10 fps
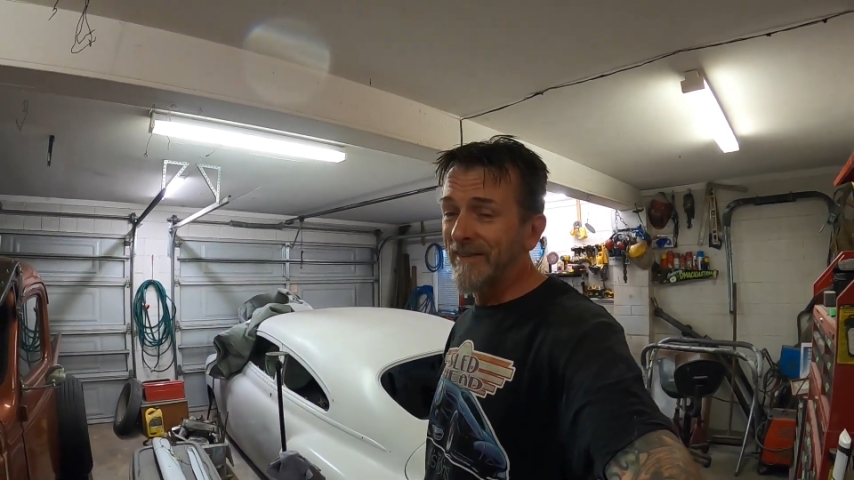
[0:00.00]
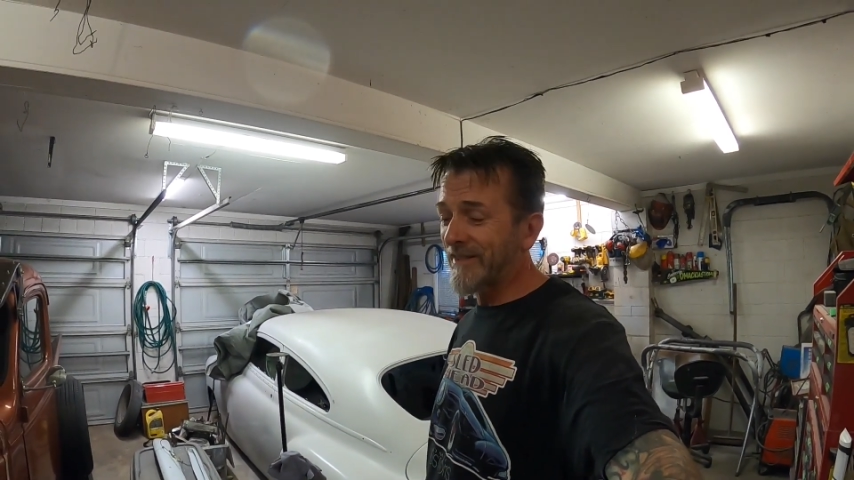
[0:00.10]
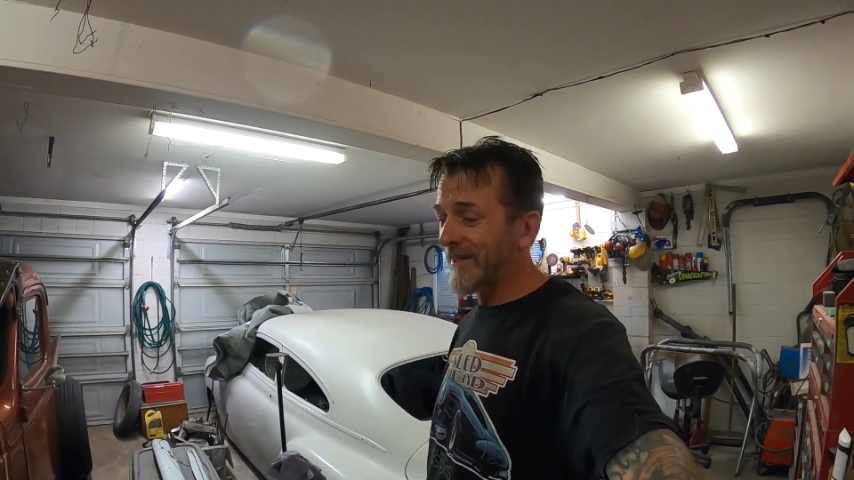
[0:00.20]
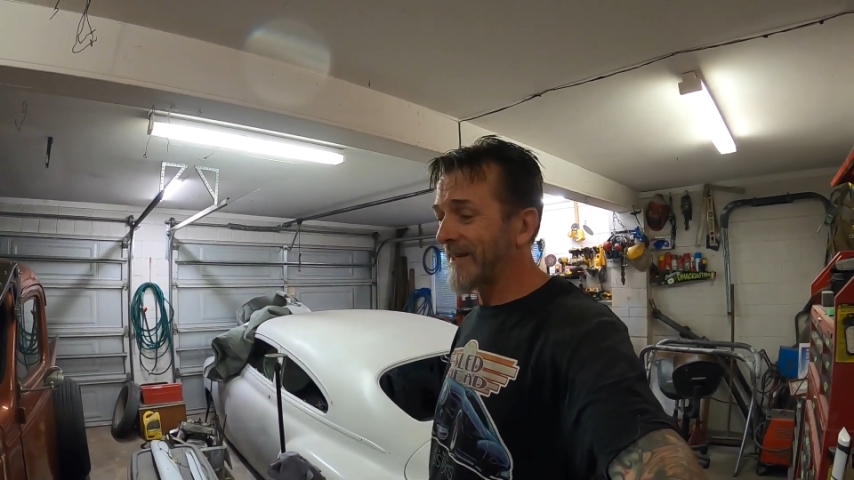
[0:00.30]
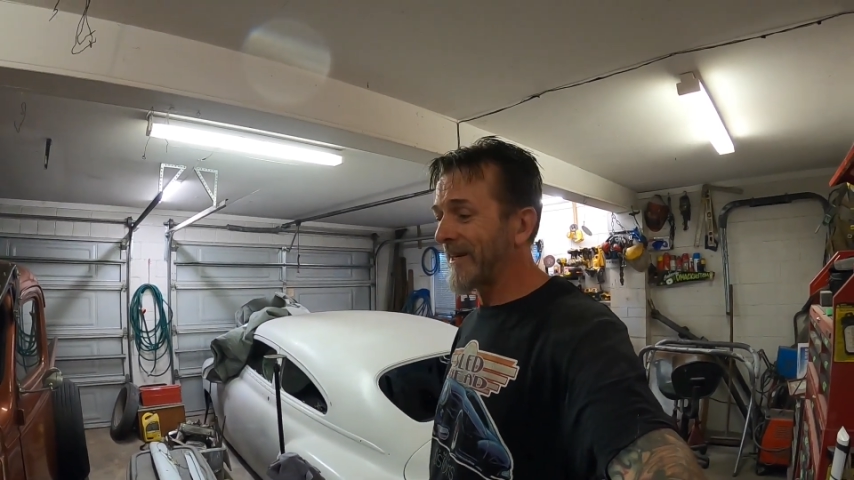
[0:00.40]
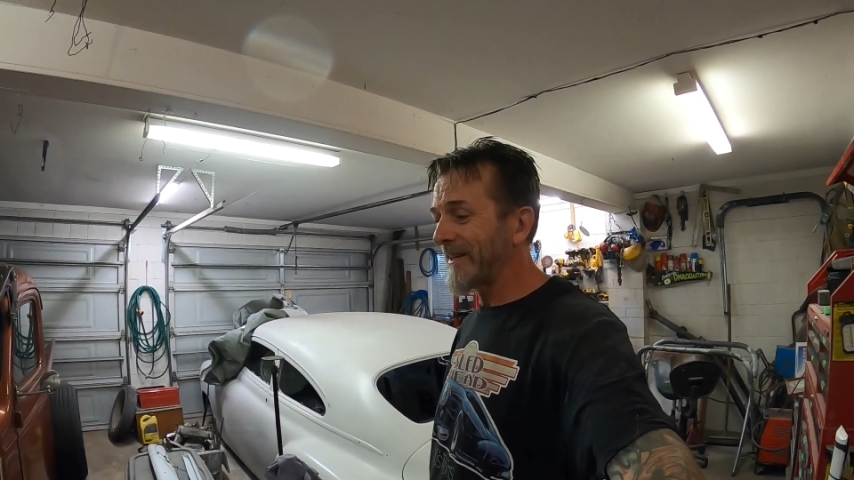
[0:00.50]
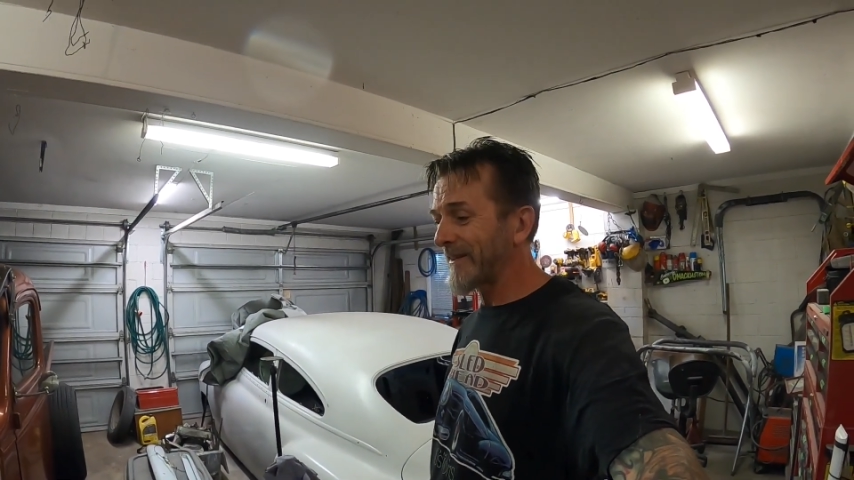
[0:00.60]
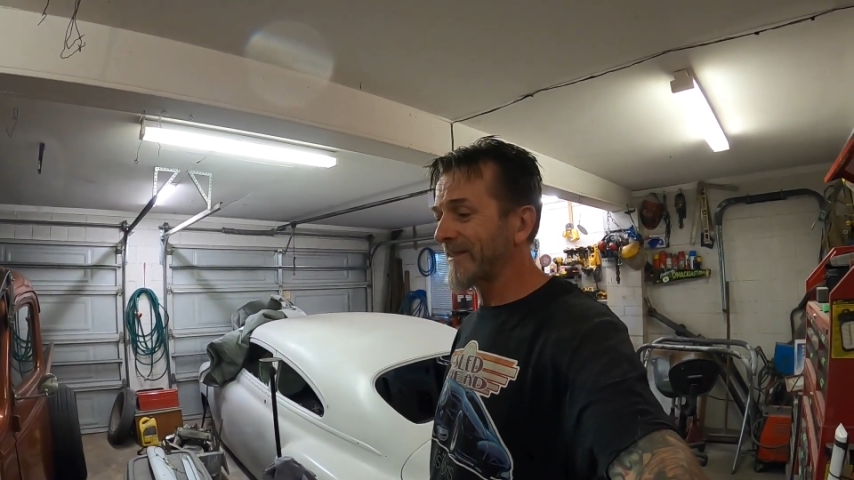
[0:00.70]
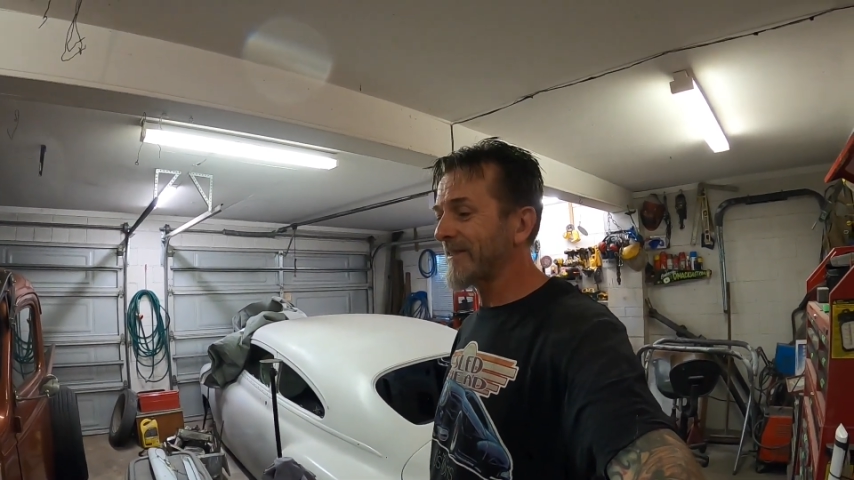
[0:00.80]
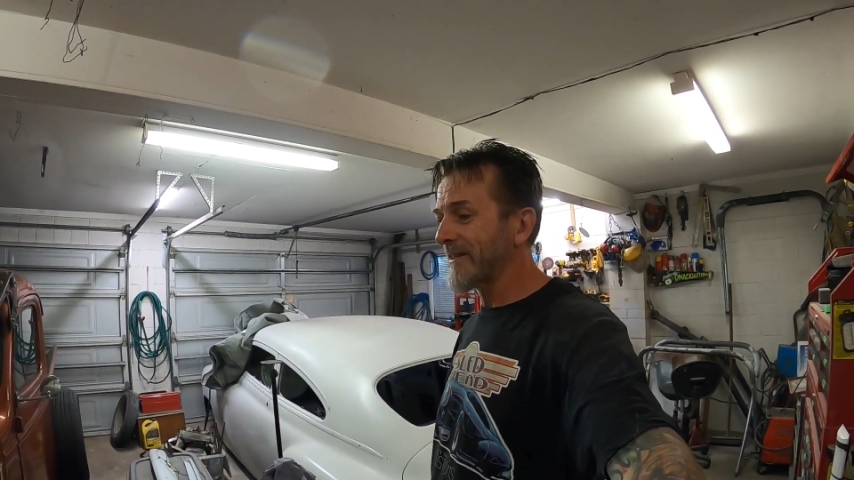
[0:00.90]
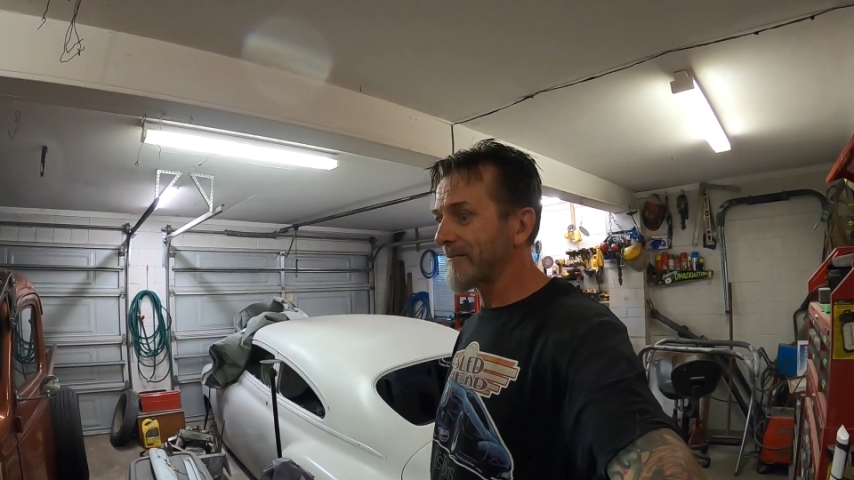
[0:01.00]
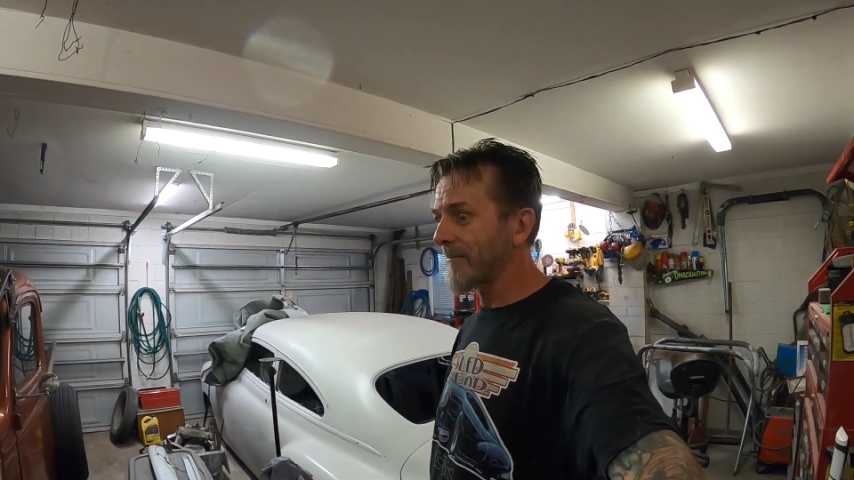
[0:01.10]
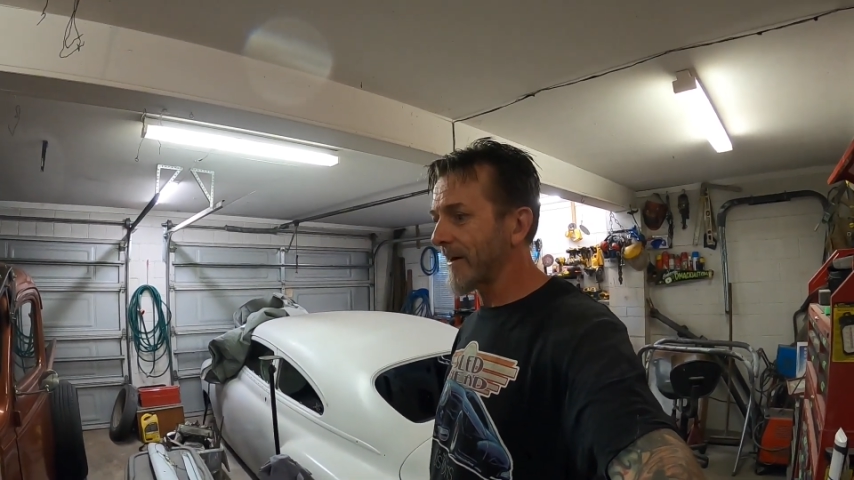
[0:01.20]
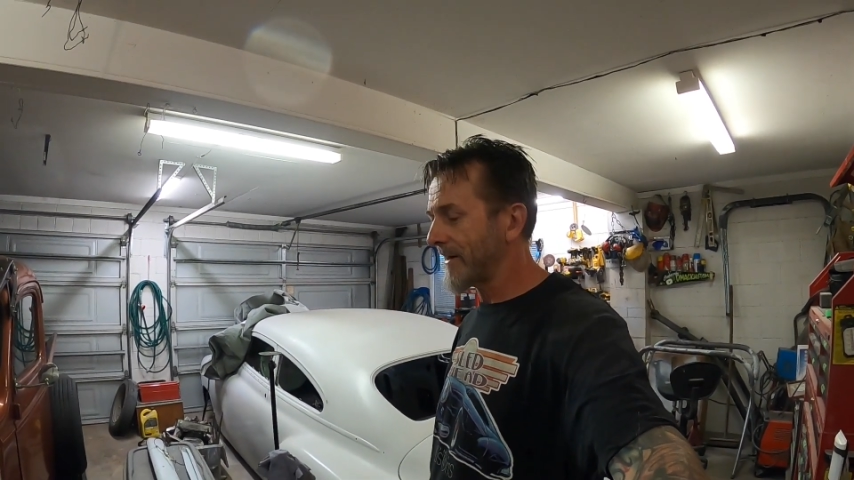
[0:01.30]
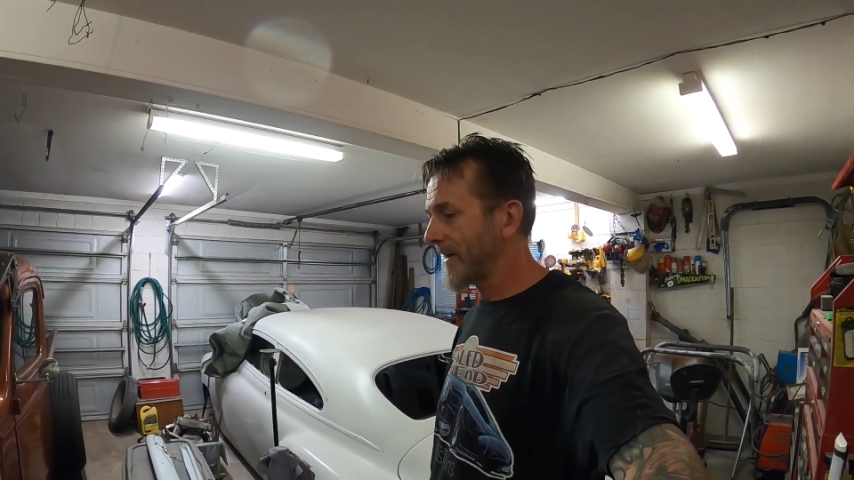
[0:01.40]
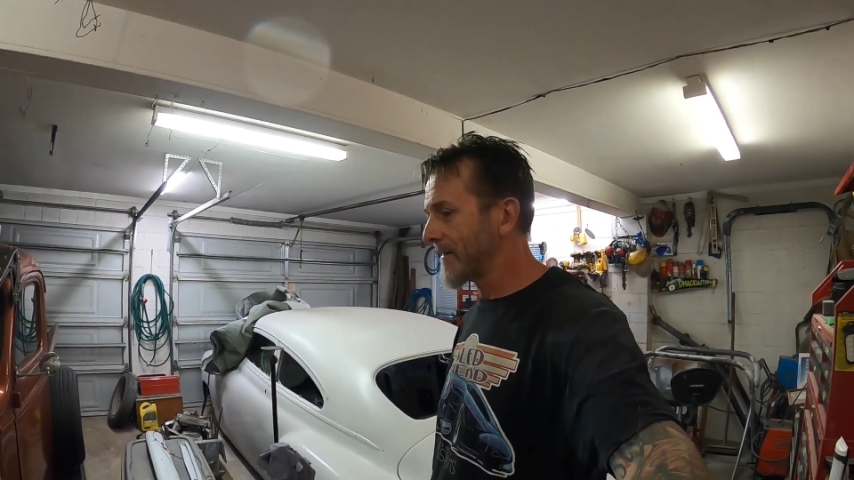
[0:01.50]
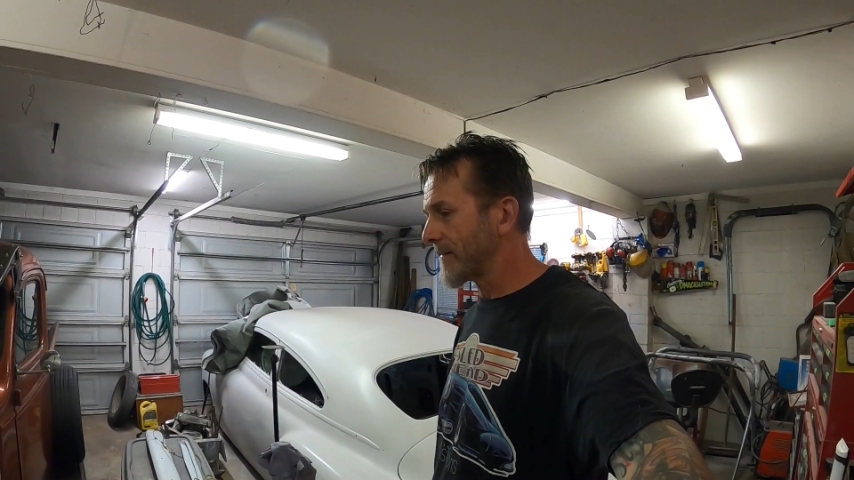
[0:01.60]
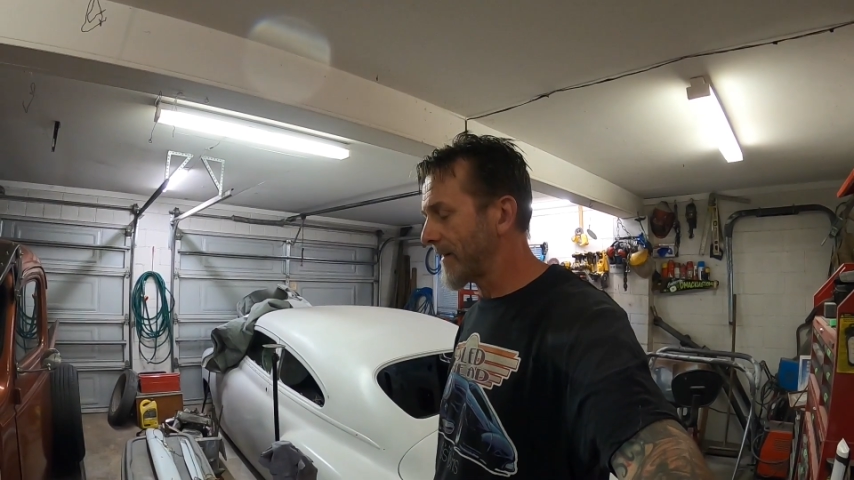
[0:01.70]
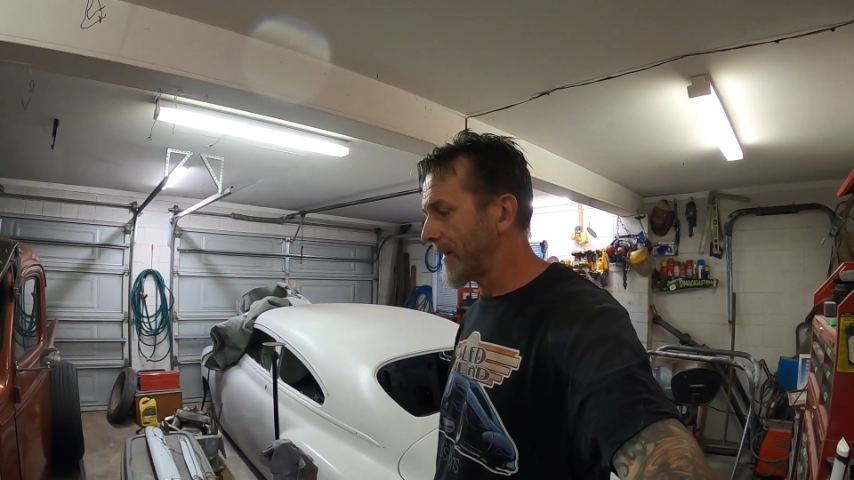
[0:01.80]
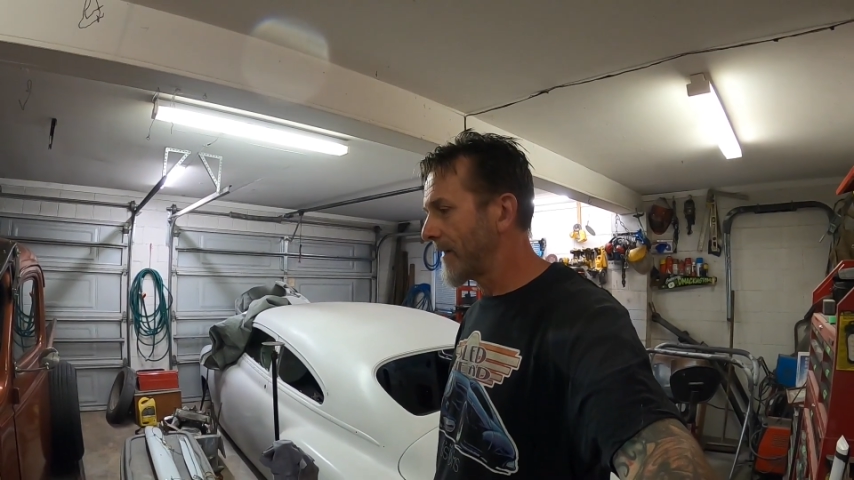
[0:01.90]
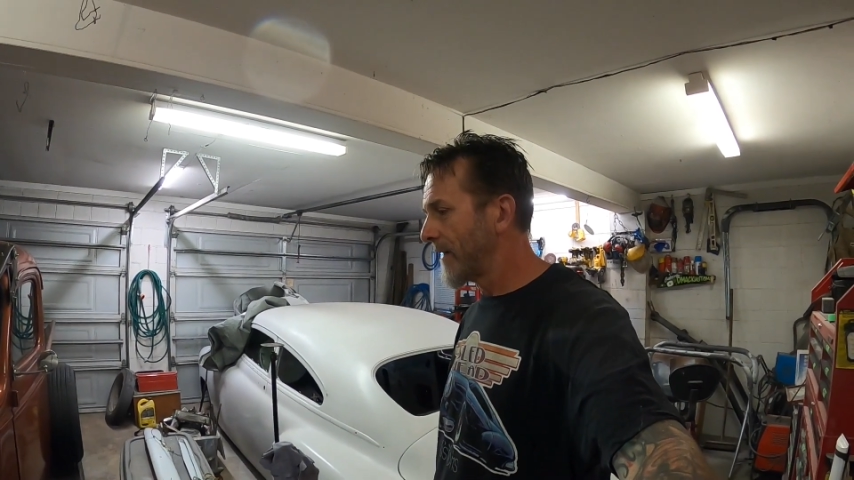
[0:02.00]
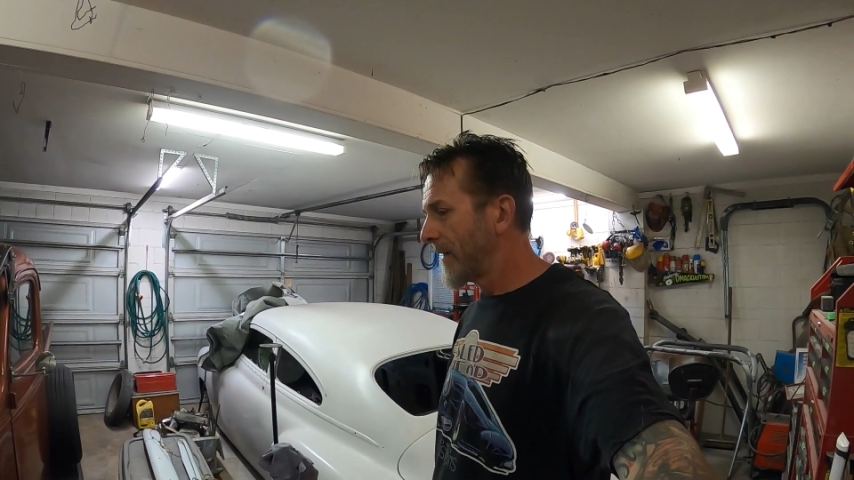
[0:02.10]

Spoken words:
to get said radiator out,